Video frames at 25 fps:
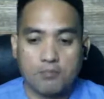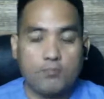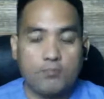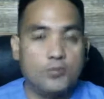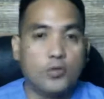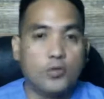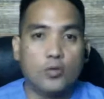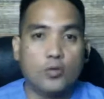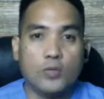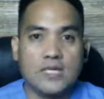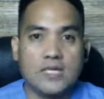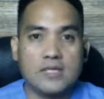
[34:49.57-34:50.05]

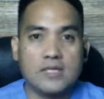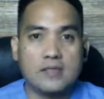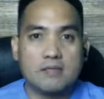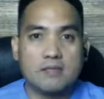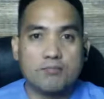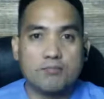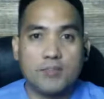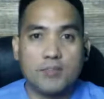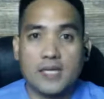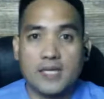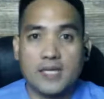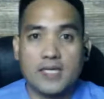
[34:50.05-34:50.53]

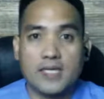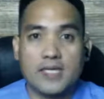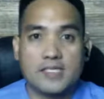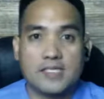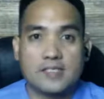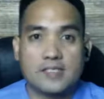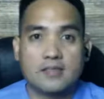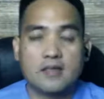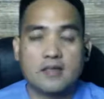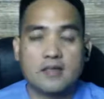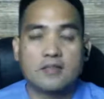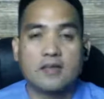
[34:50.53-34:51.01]
Doing billing is
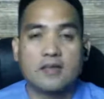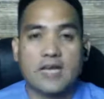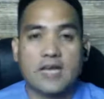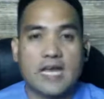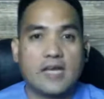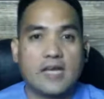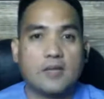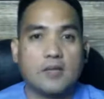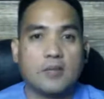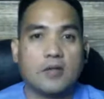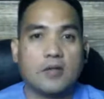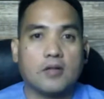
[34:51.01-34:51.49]
another
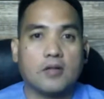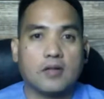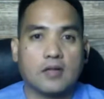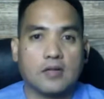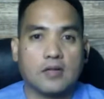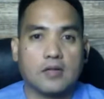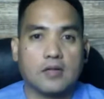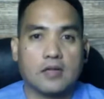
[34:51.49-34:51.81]
animal.